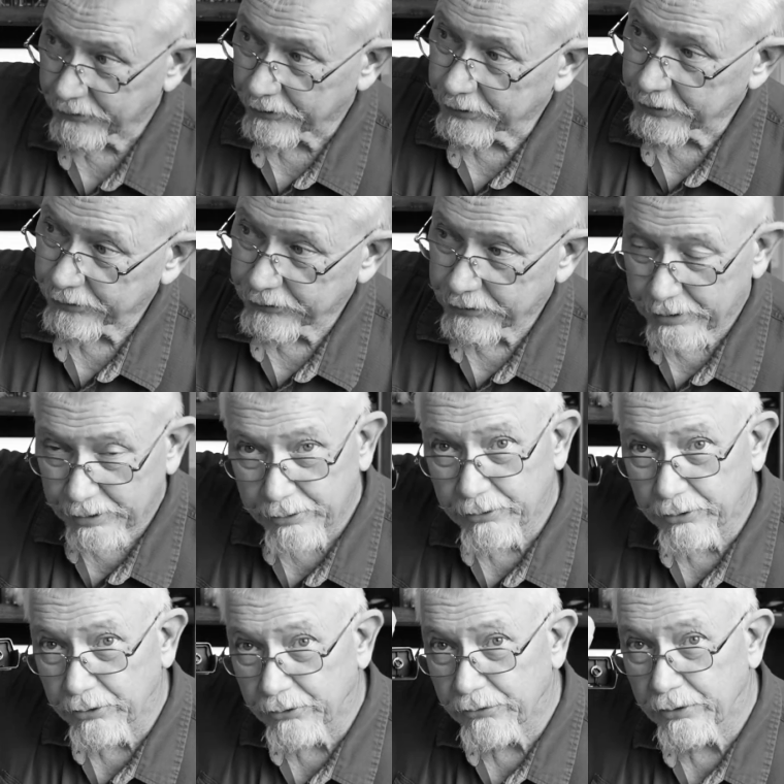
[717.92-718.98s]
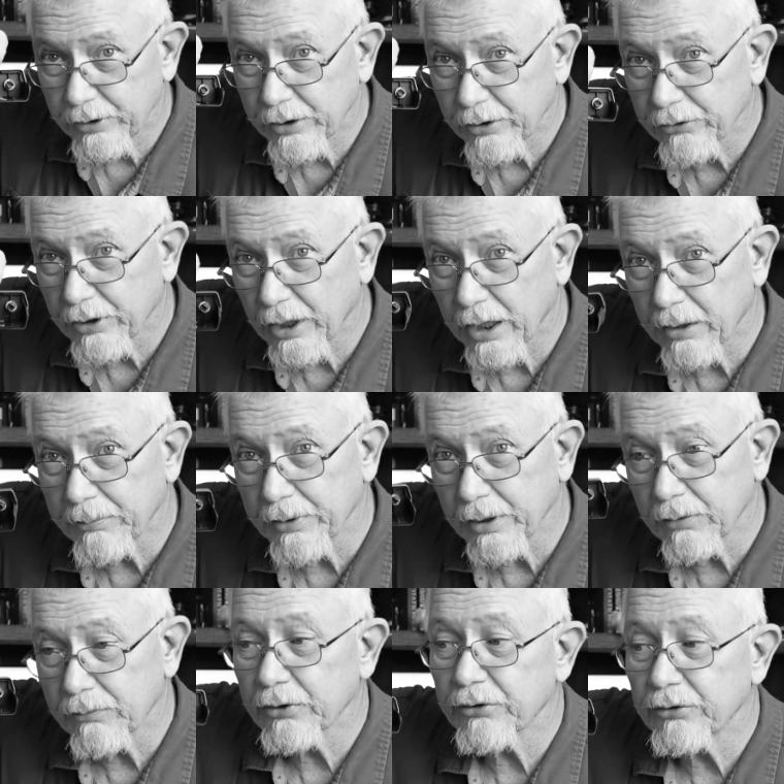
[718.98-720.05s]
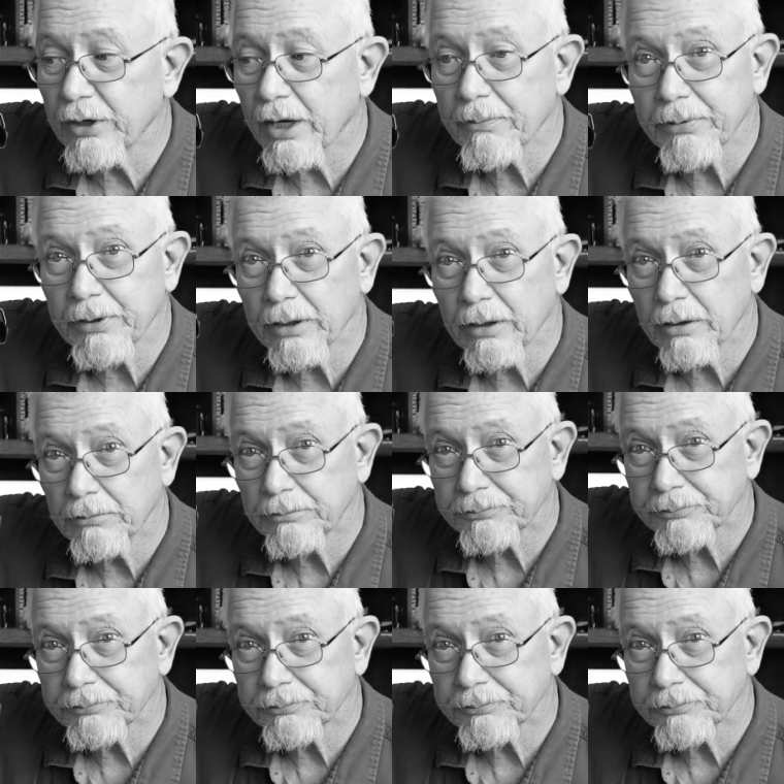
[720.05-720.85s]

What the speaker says: there is, you can see it's got a bit of a step here.